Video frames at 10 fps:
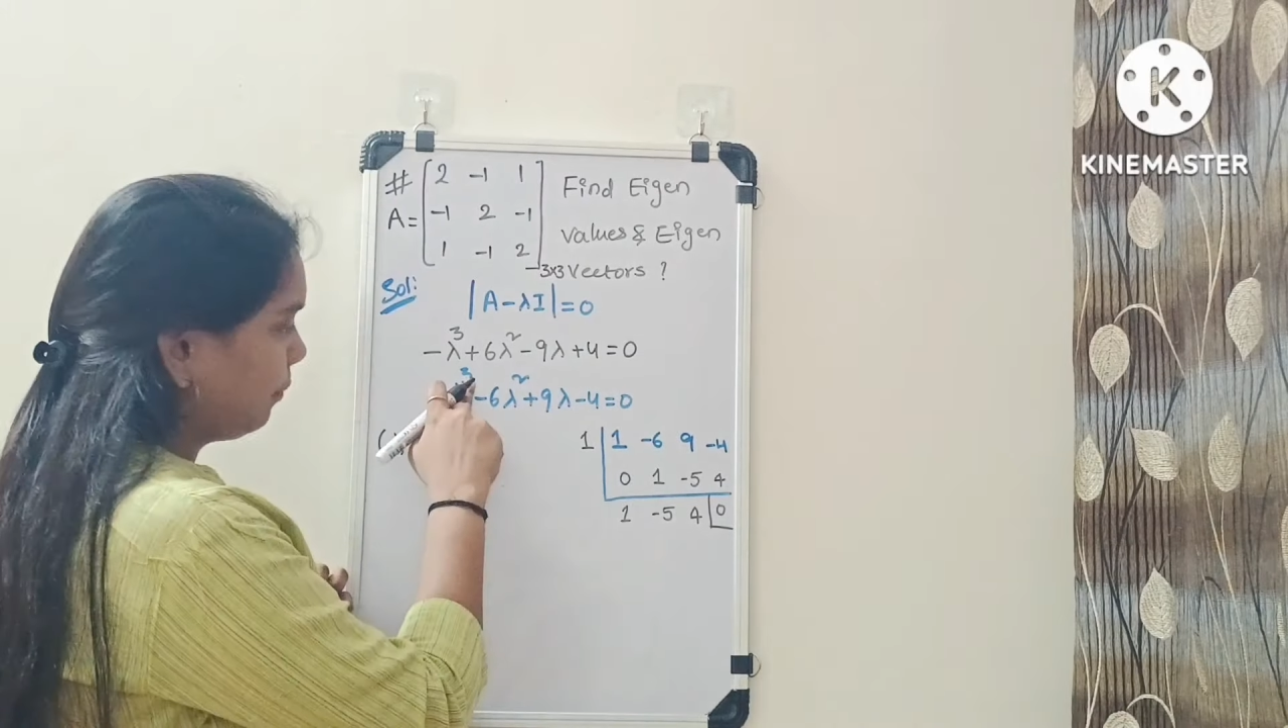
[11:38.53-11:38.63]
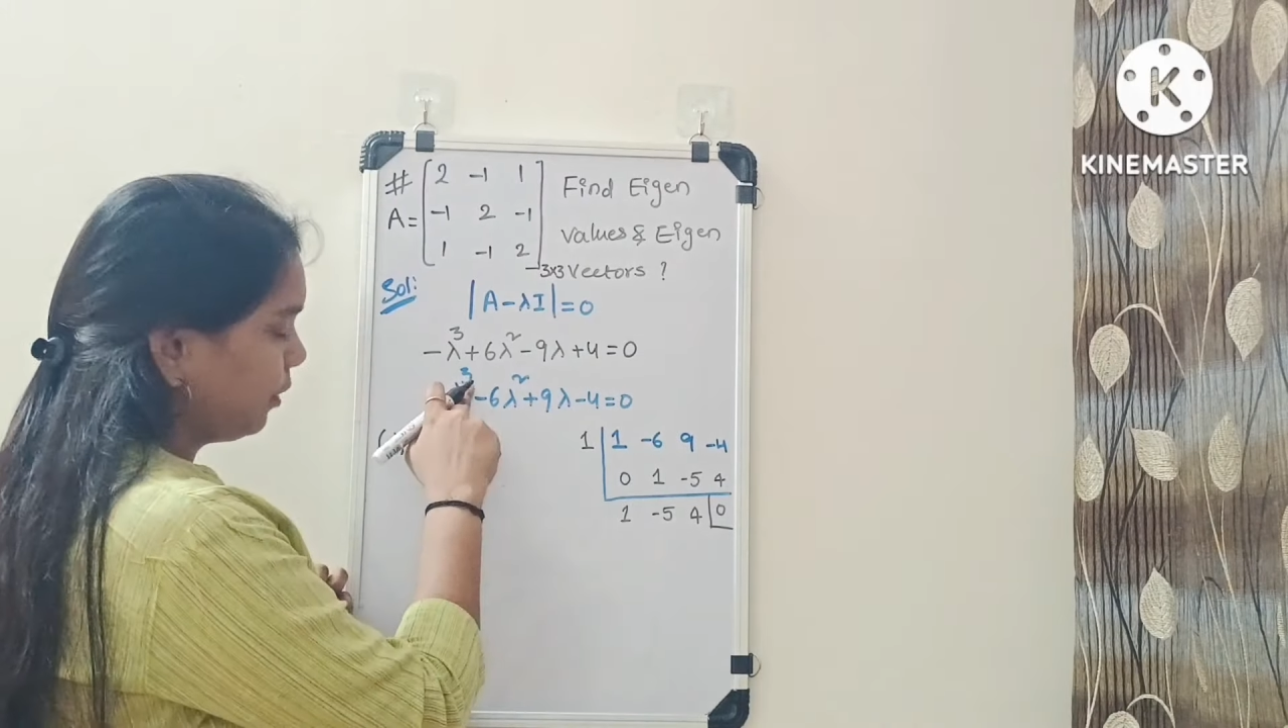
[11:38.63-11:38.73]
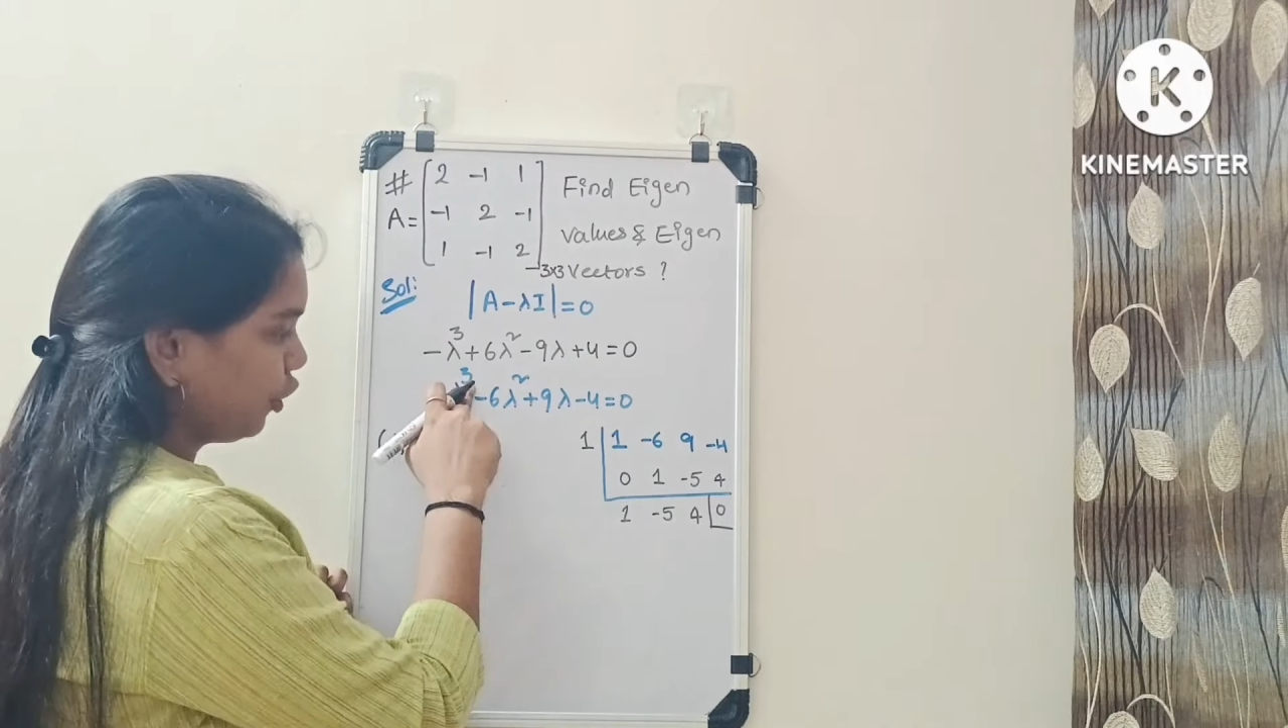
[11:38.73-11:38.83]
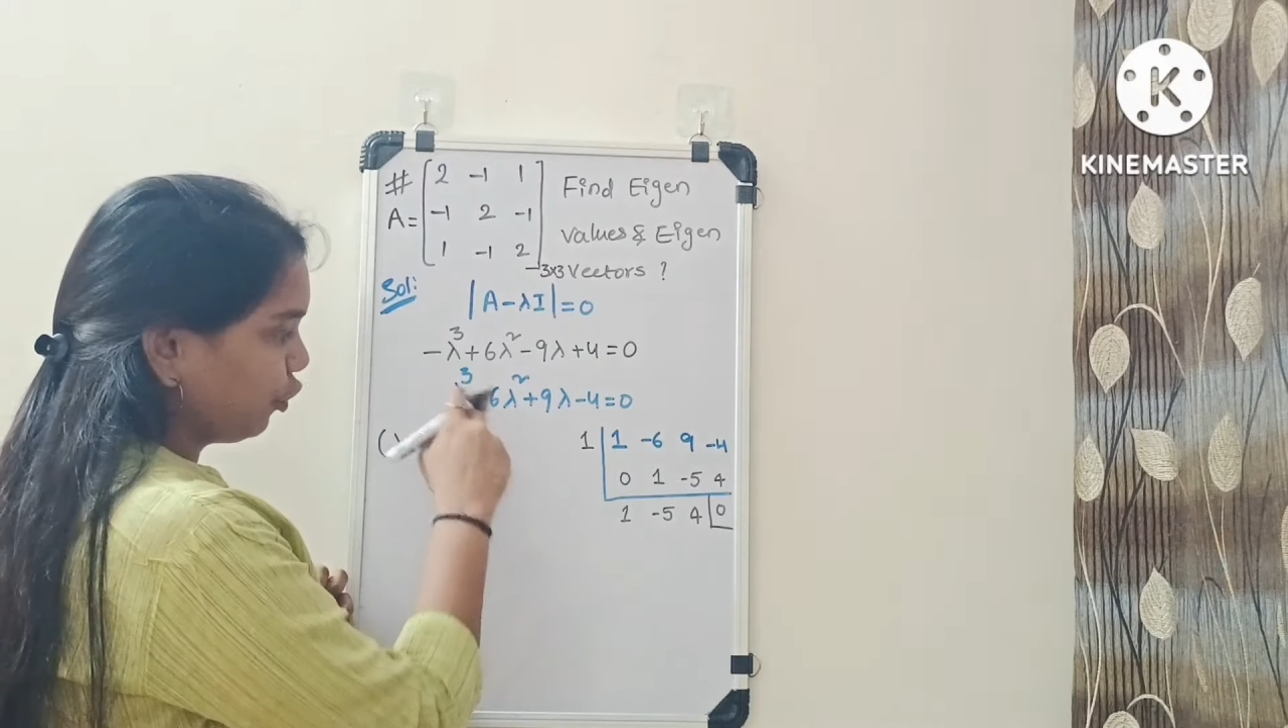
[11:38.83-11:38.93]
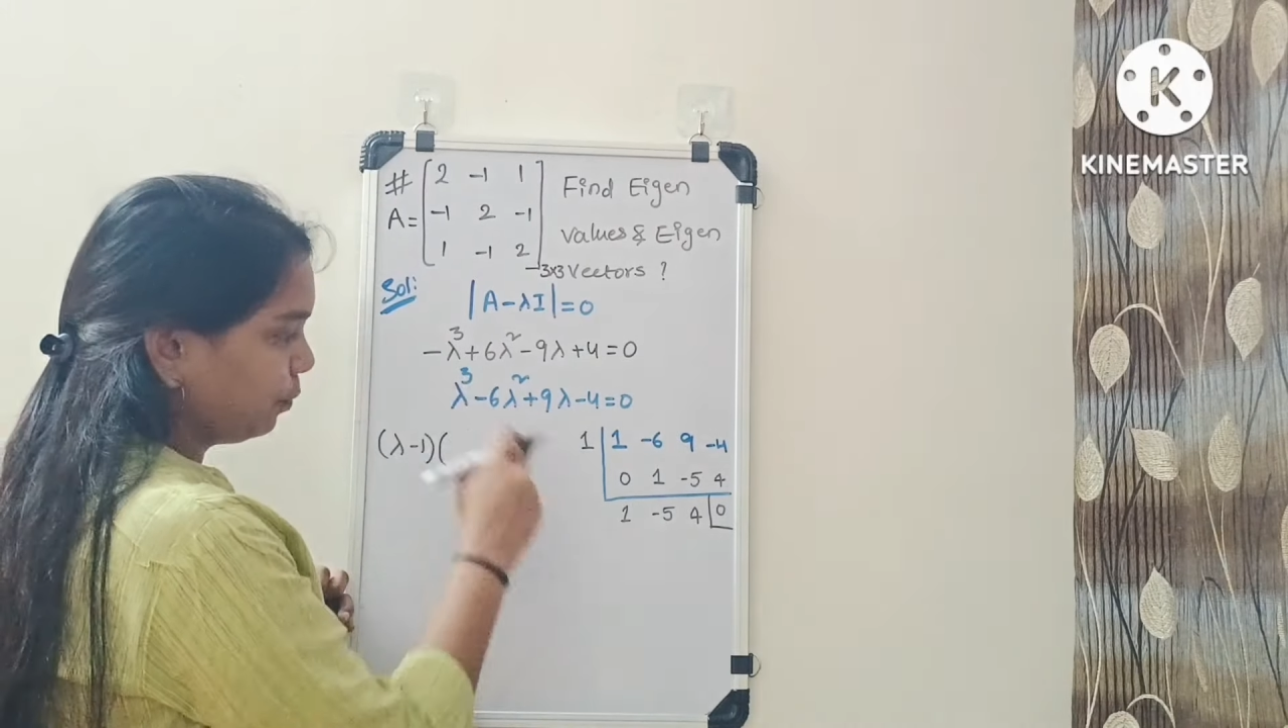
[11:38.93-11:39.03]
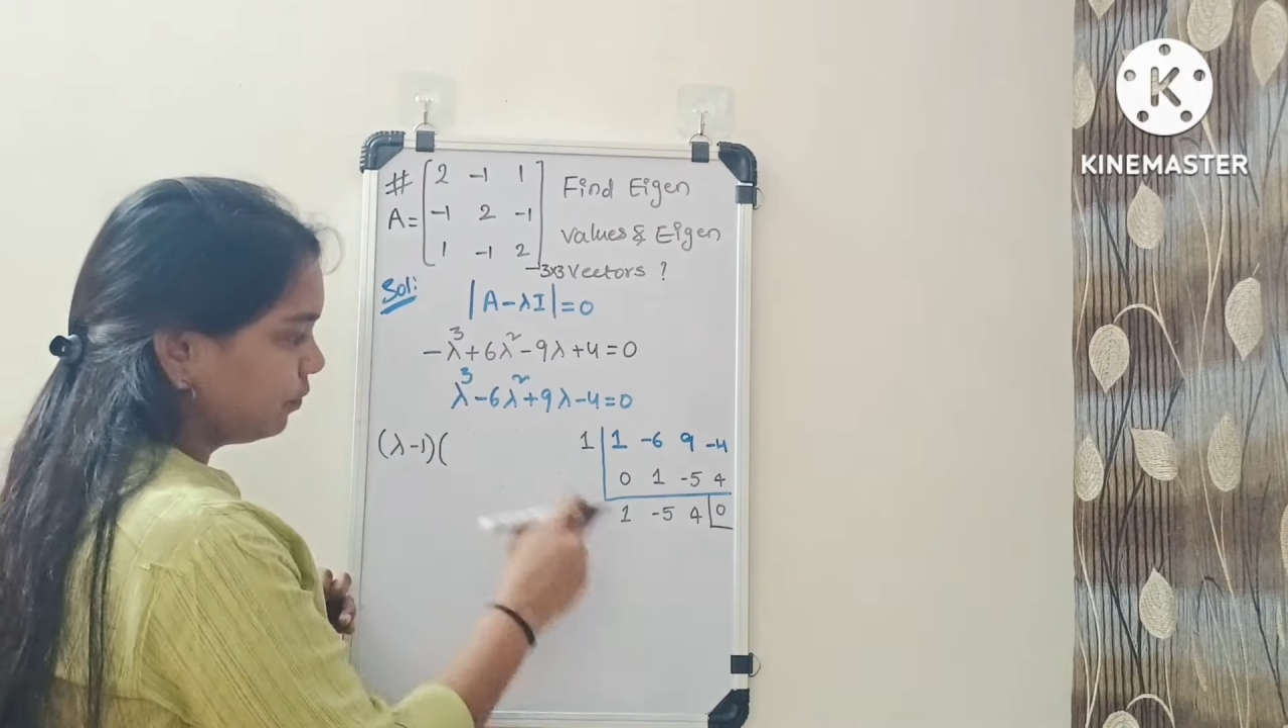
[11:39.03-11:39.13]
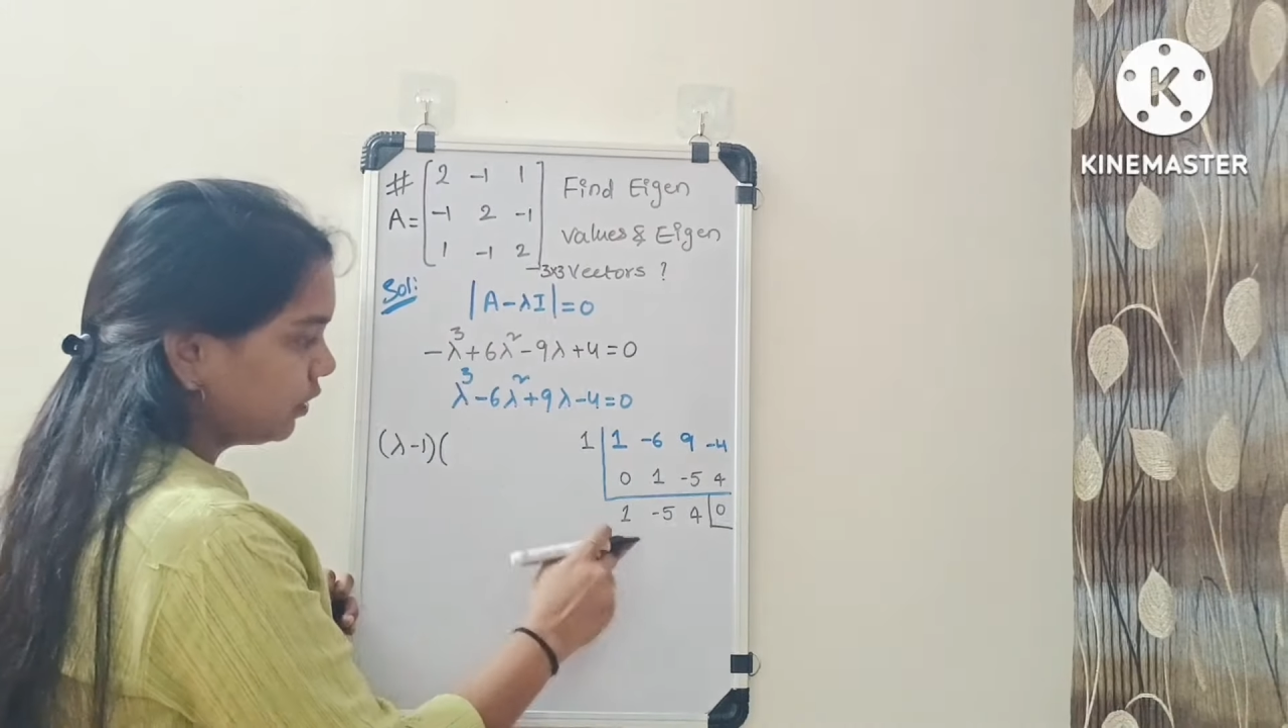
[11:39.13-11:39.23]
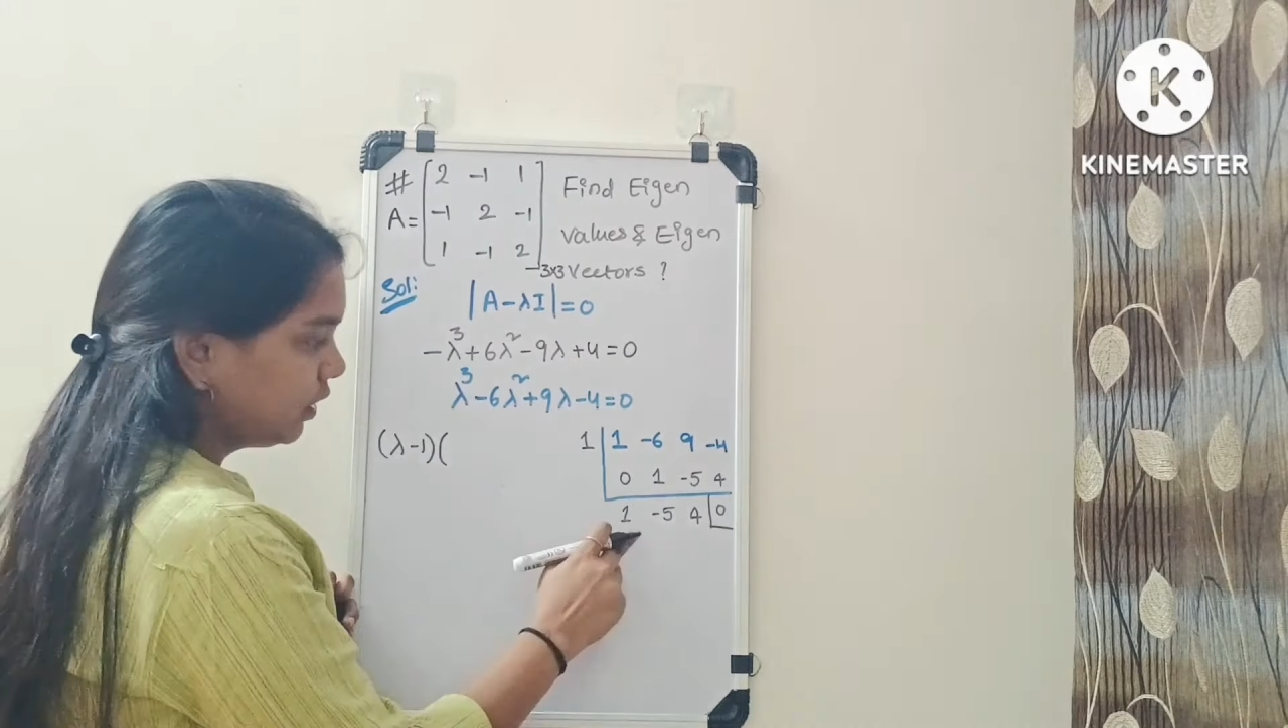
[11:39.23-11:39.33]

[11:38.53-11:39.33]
lambda cube.